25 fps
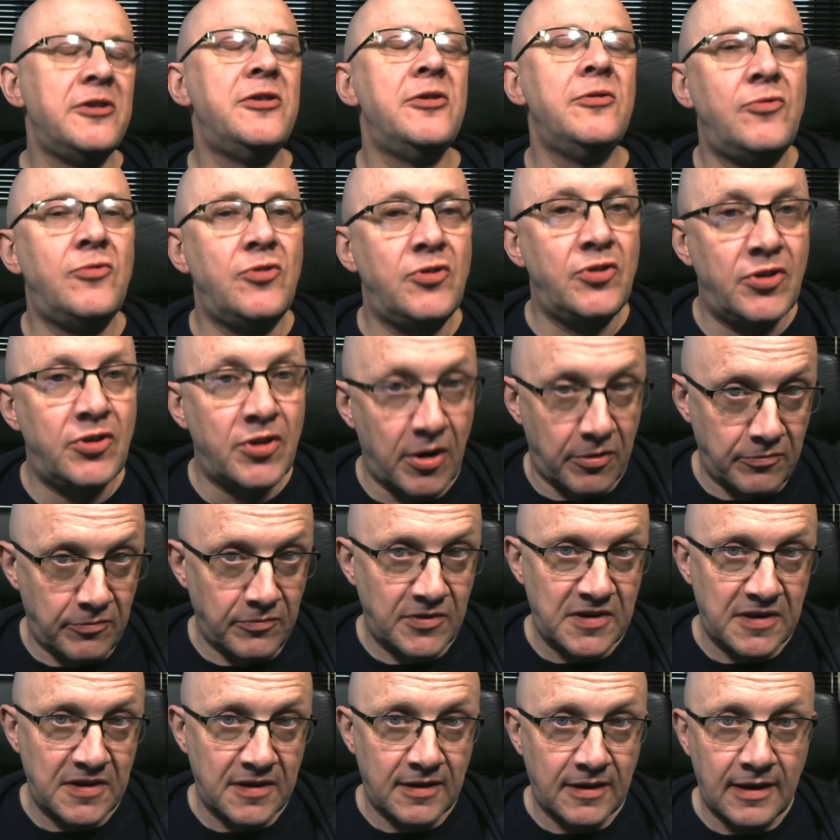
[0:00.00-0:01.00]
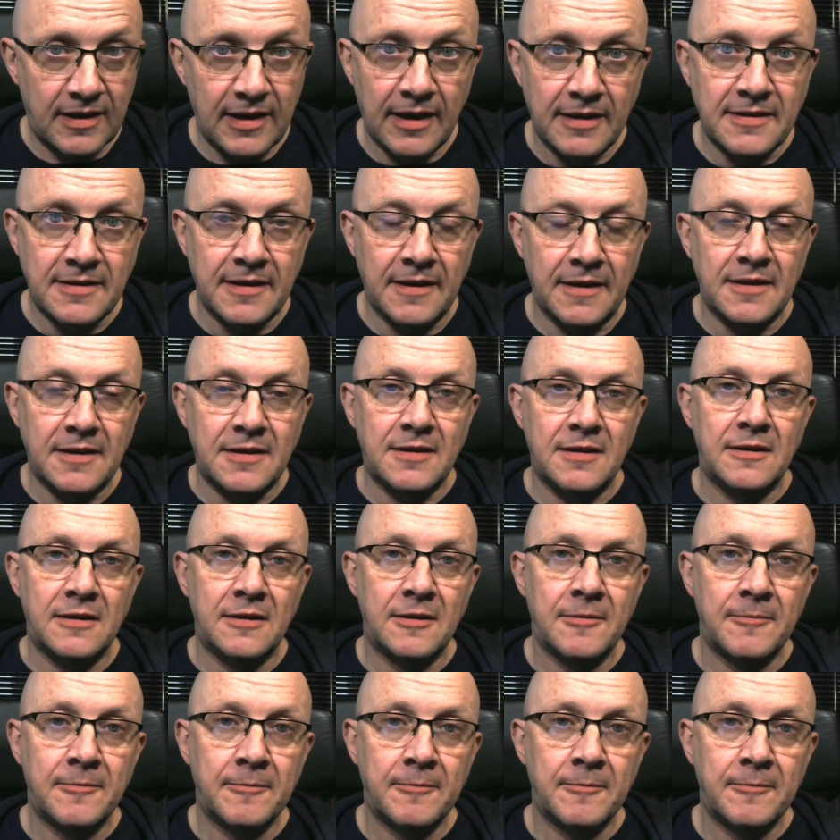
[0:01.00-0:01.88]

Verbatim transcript: you don't get it.